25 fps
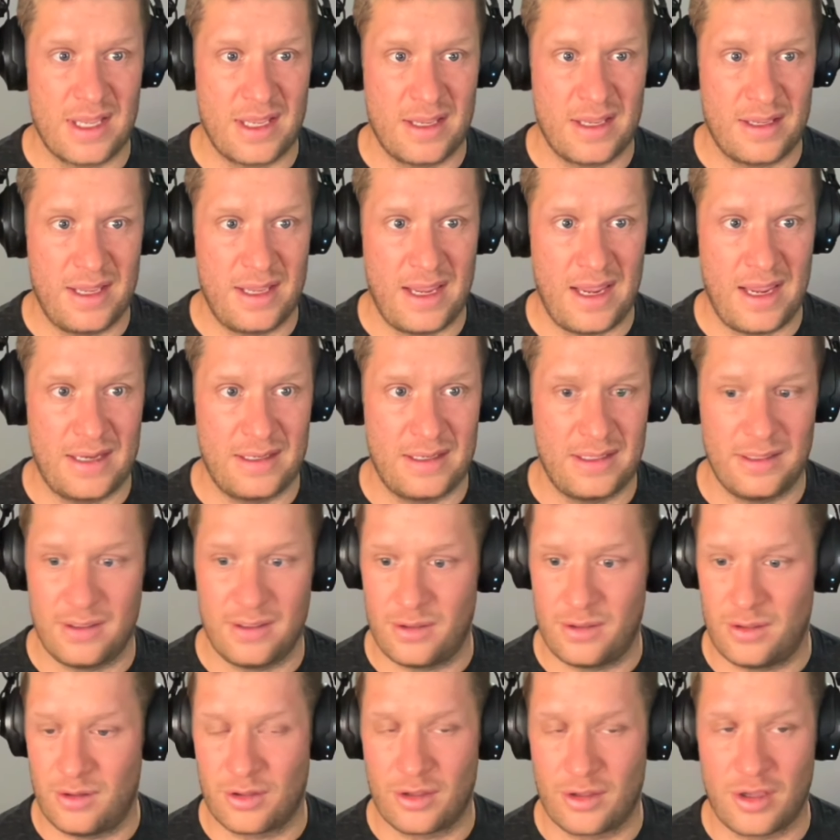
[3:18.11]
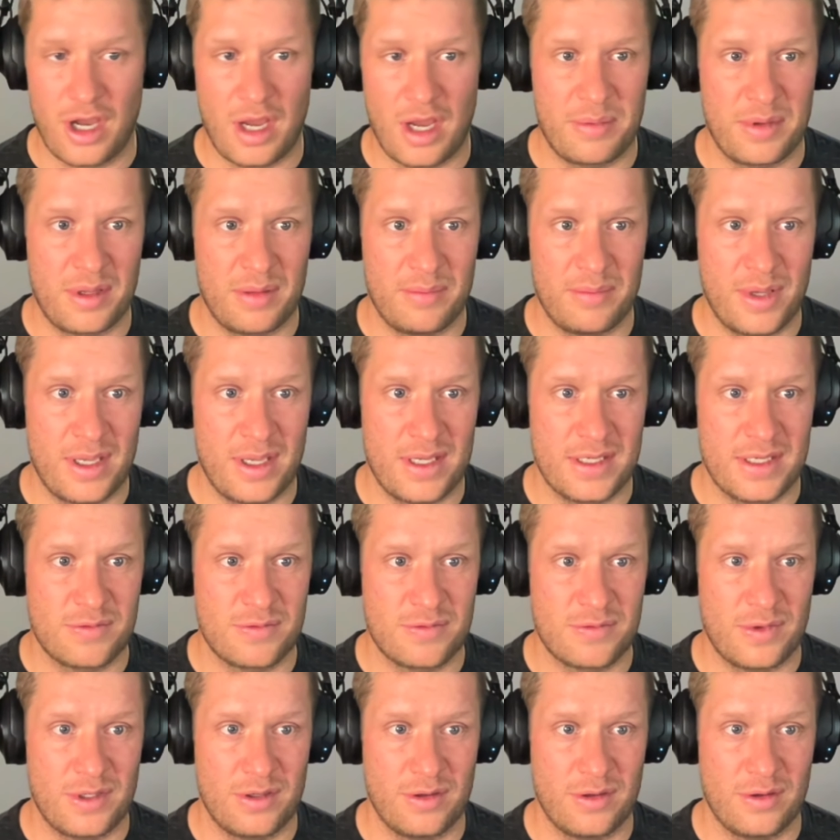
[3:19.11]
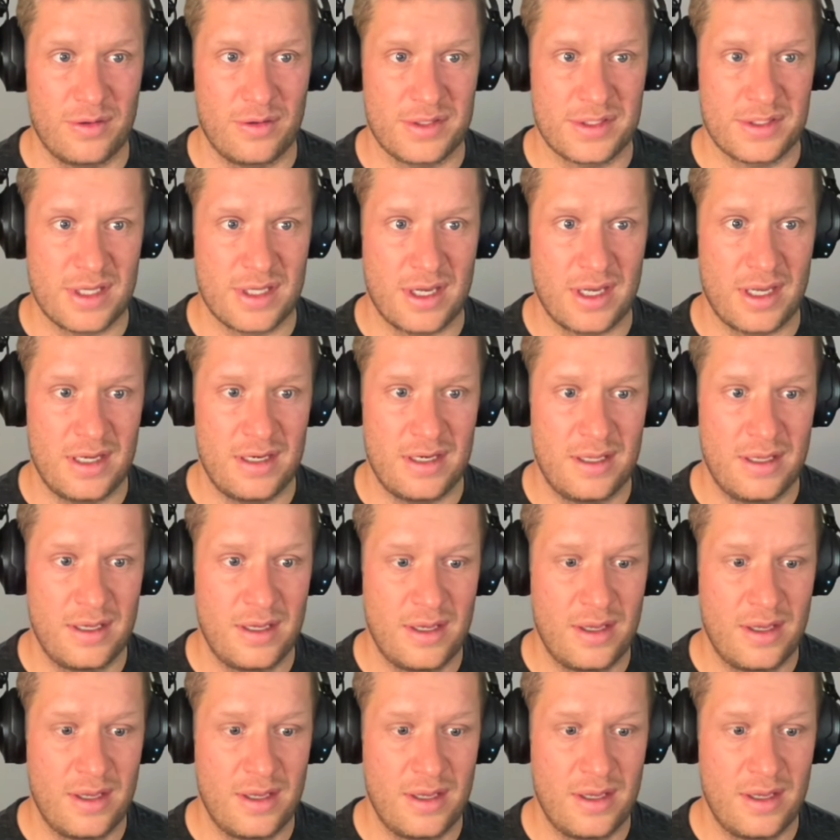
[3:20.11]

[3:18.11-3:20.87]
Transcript: handy little copy and paste window on the side